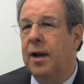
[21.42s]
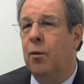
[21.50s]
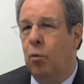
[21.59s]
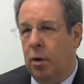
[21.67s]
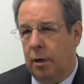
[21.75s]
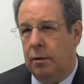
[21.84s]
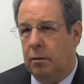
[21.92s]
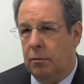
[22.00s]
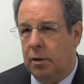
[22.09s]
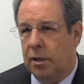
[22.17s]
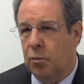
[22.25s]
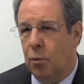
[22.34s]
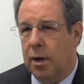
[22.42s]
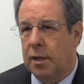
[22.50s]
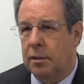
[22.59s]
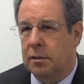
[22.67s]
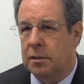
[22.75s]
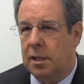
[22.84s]
anyone who doesn't want
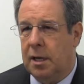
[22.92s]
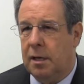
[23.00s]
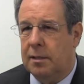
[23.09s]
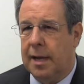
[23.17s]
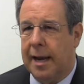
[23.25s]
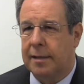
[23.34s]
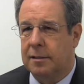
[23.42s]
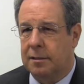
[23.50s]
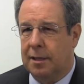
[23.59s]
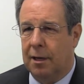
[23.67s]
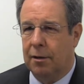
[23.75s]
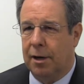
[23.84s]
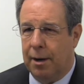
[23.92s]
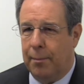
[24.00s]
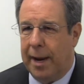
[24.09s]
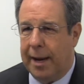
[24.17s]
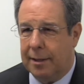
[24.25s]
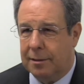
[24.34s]
to see taxes held in
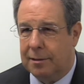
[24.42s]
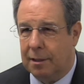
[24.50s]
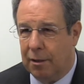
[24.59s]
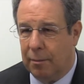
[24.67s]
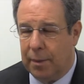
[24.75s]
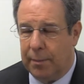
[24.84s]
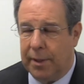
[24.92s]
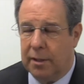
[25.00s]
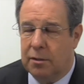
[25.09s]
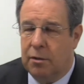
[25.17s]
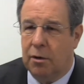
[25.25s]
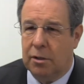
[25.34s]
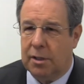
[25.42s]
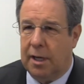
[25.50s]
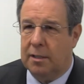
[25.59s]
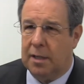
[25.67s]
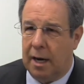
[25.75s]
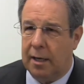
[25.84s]
abeyance a little bit, because New York
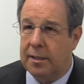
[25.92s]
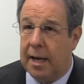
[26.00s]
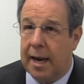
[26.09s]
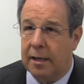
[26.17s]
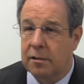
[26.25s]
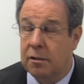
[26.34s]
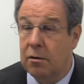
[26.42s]
State is highly taxed.